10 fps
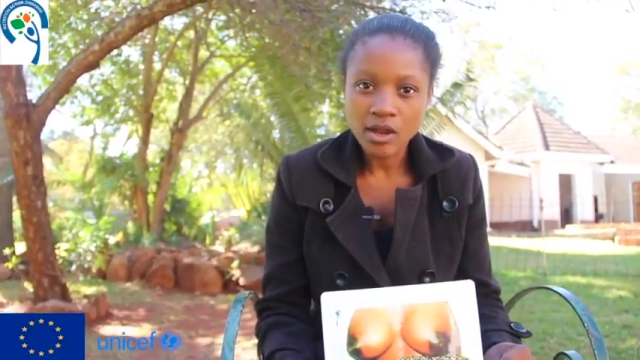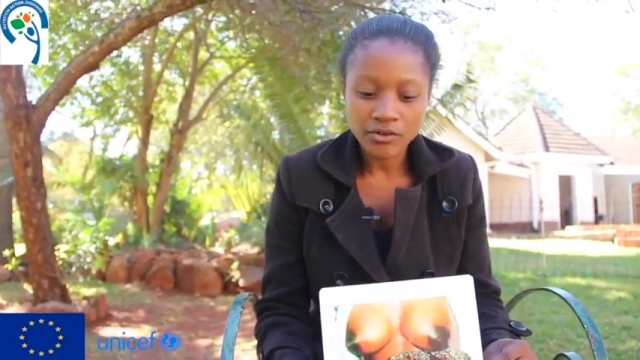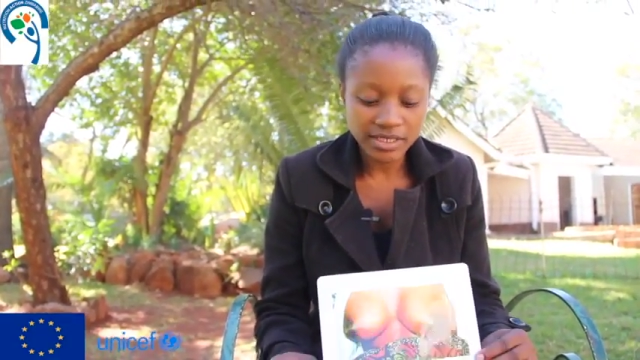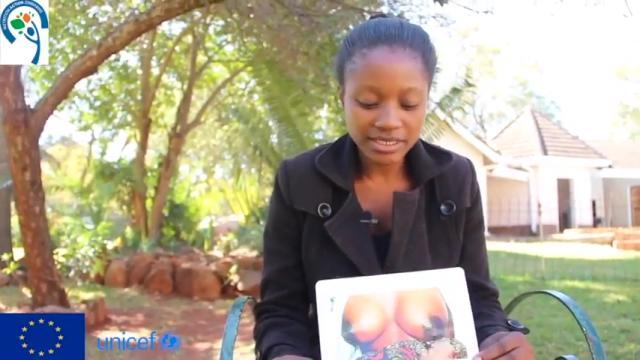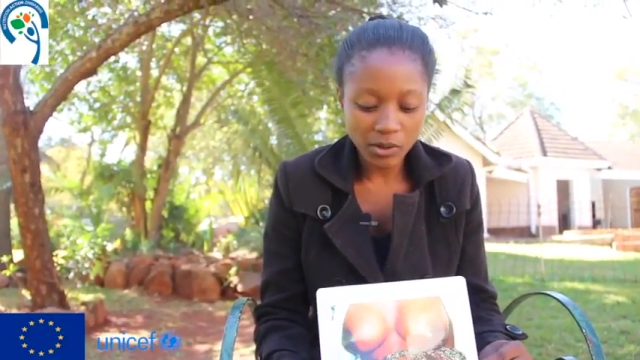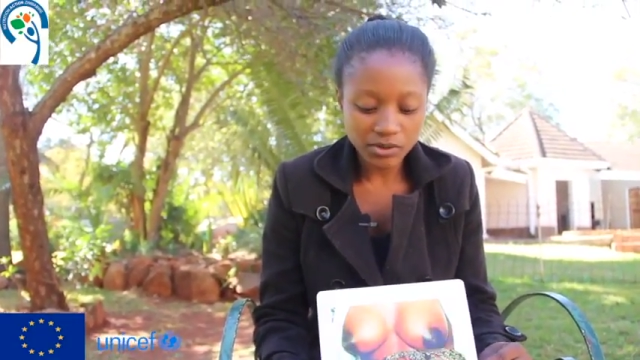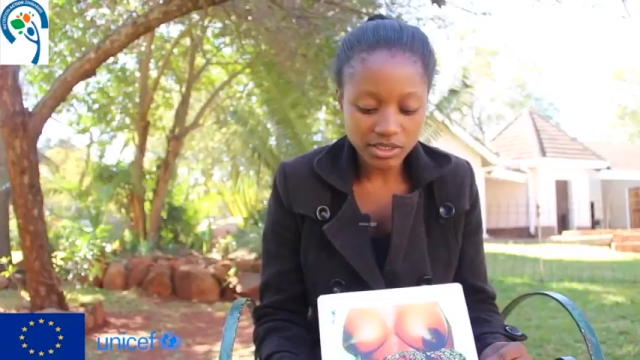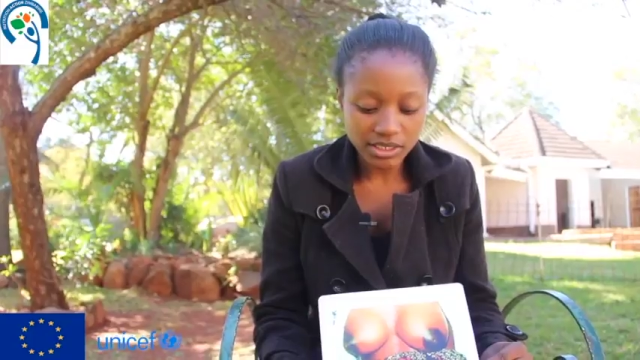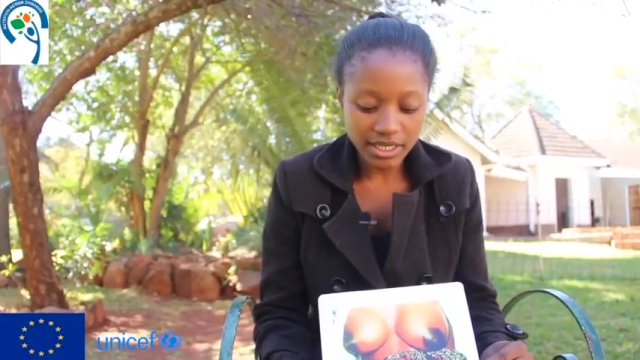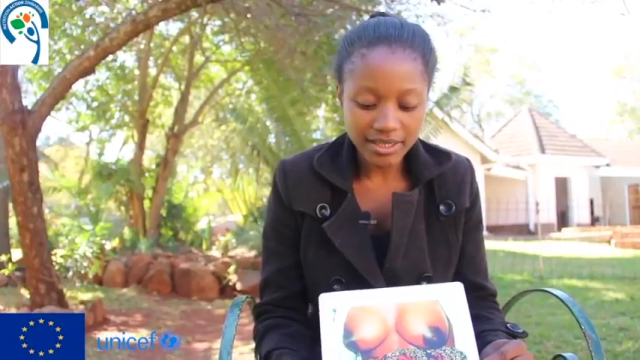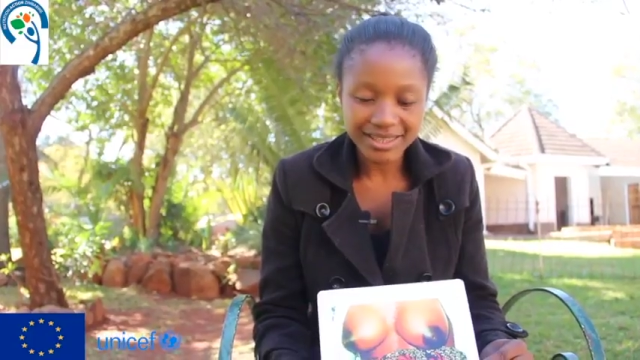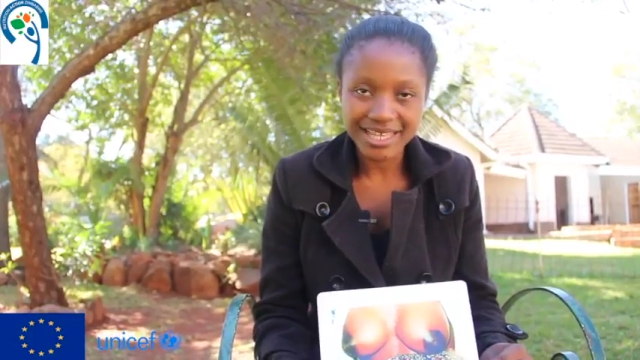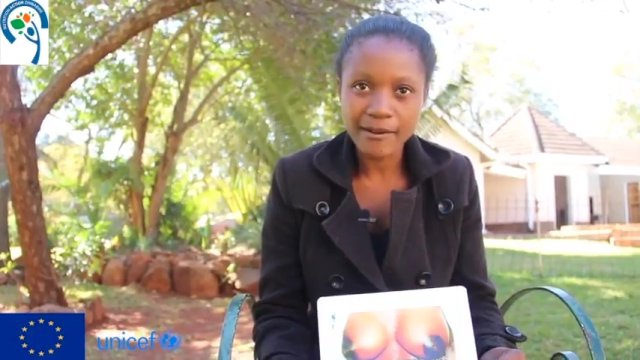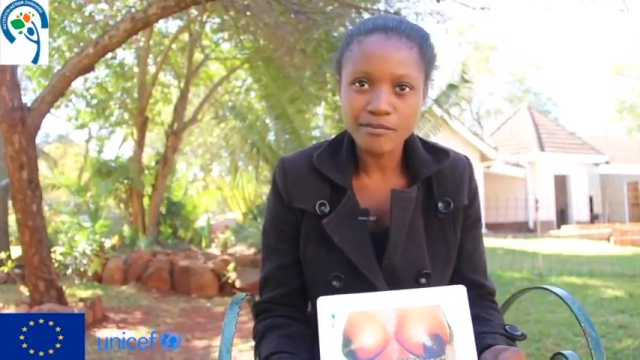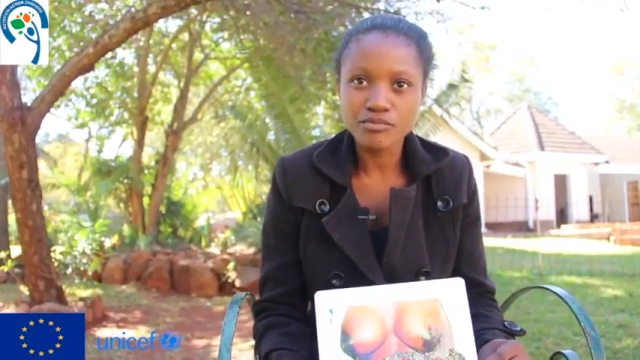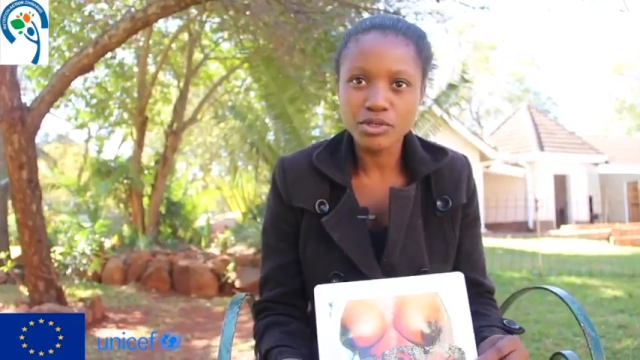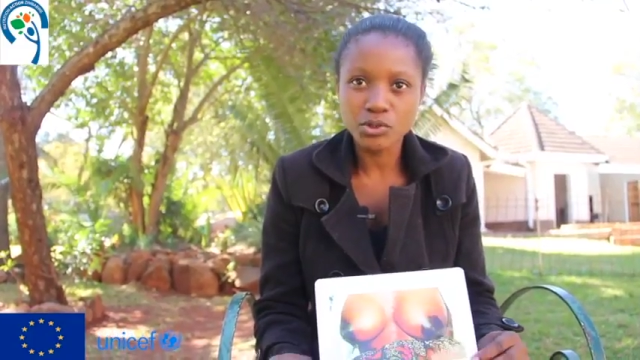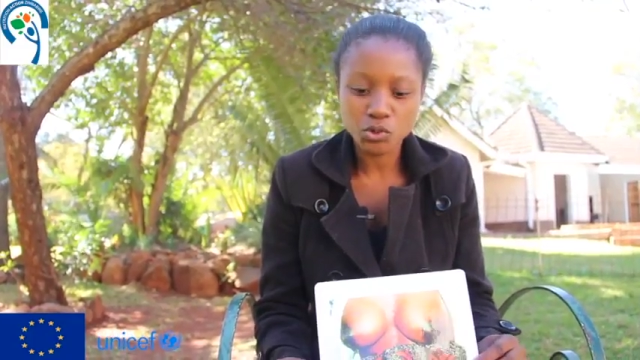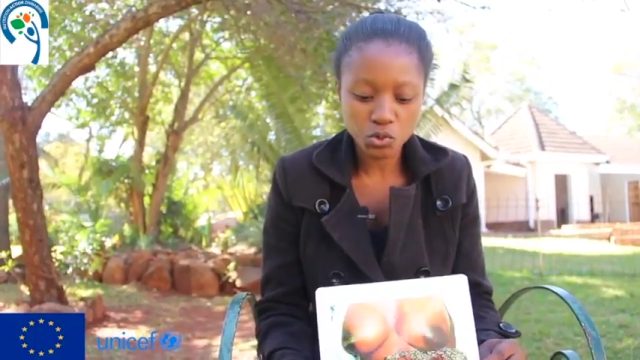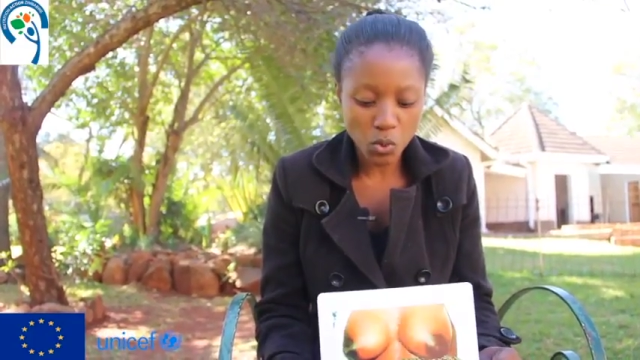resulting in them
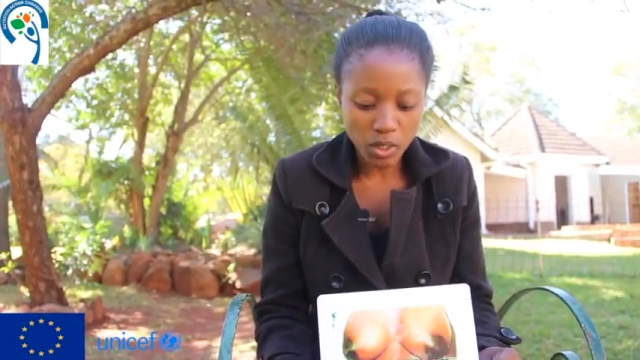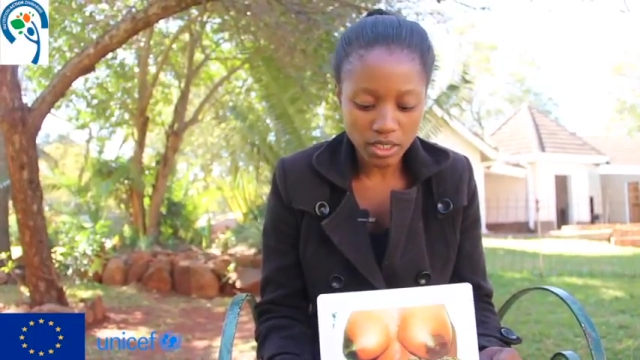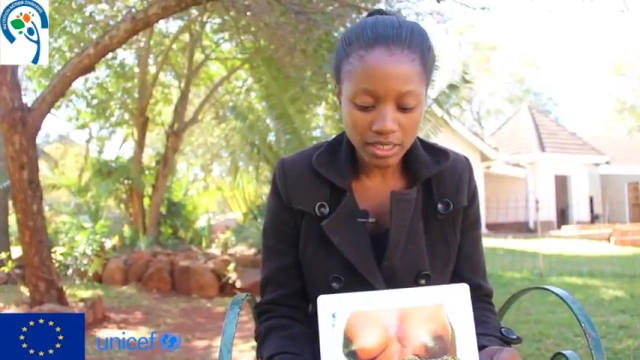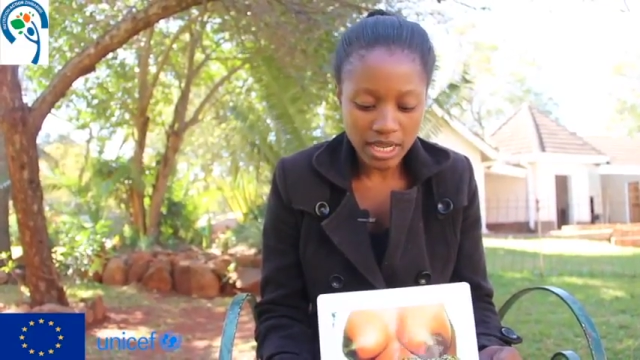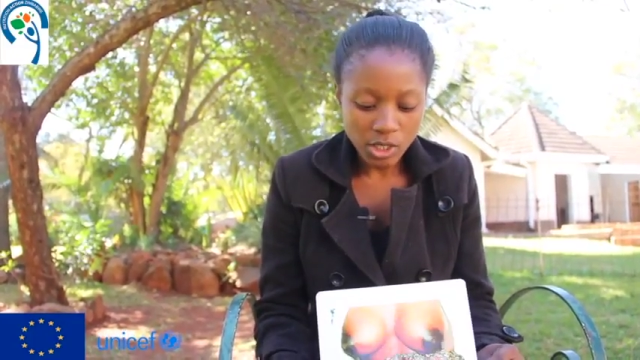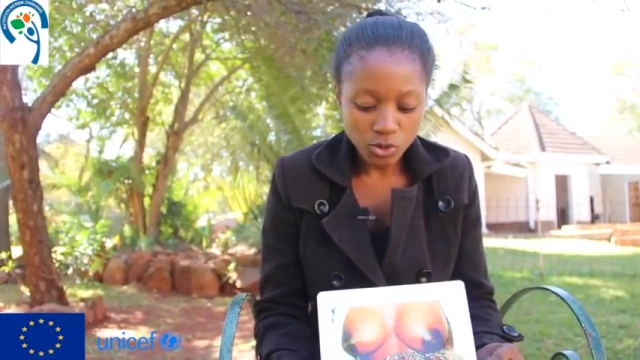being swollen.